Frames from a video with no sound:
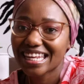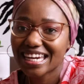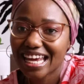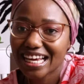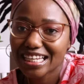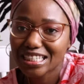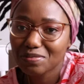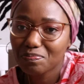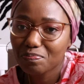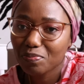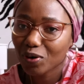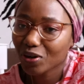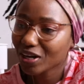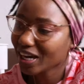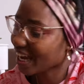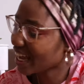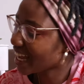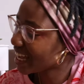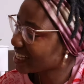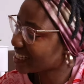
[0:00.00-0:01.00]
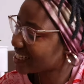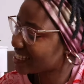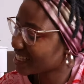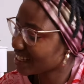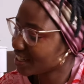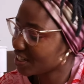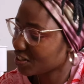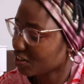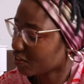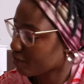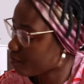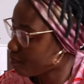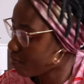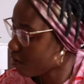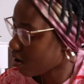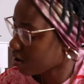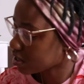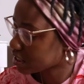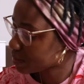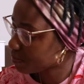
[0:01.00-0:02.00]
The next book is City of
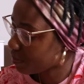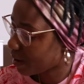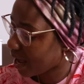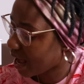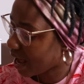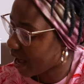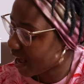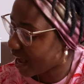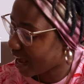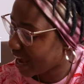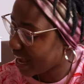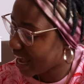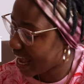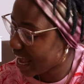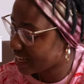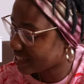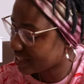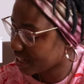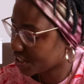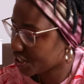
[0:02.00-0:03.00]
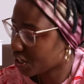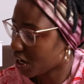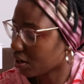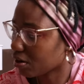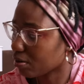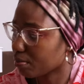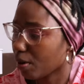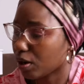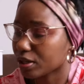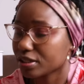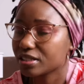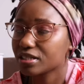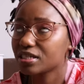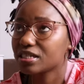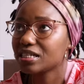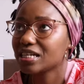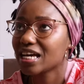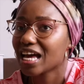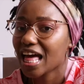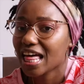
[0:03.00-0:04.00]
Brass by S.A.
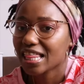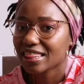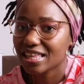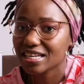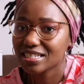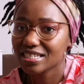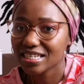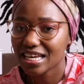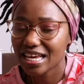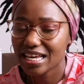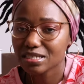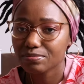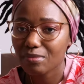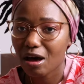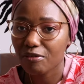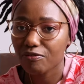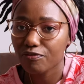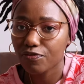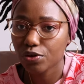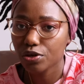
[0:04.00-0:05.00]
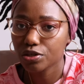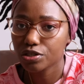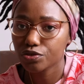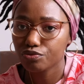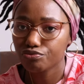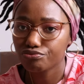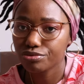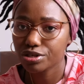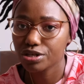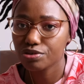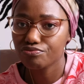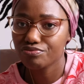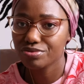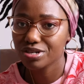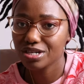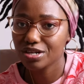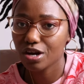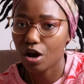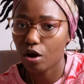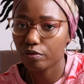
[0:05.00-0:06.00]
Chakraborty. This is my first
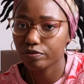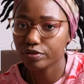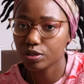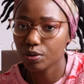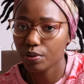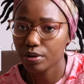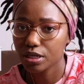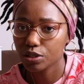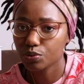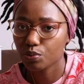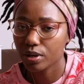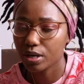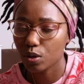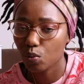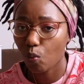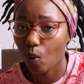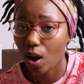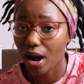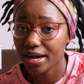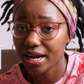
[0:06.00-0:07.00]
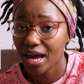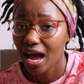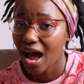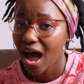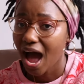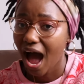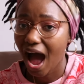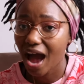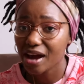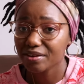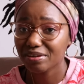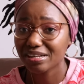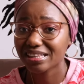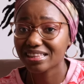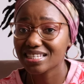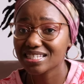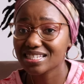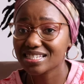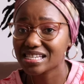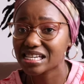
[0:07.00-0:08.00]
reread of 2021. I
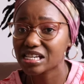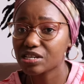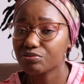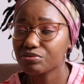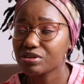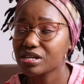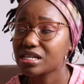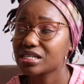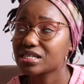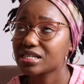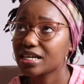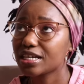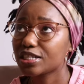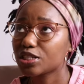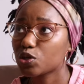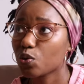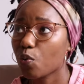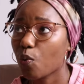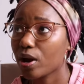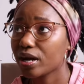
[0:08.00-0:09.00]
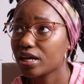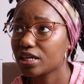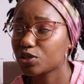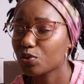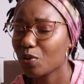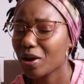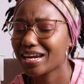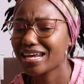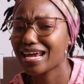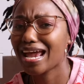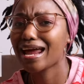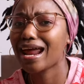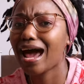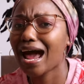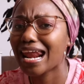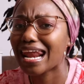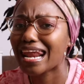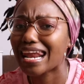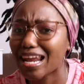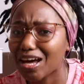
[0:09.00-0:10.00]
read the series in 2020 and
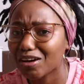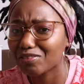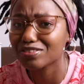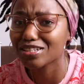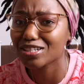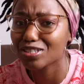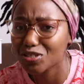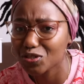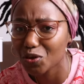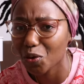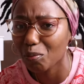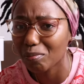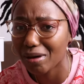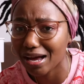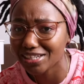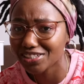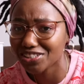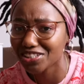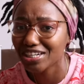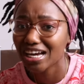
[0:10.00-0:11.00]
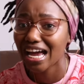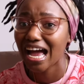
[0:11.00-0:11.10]
I loved it so much.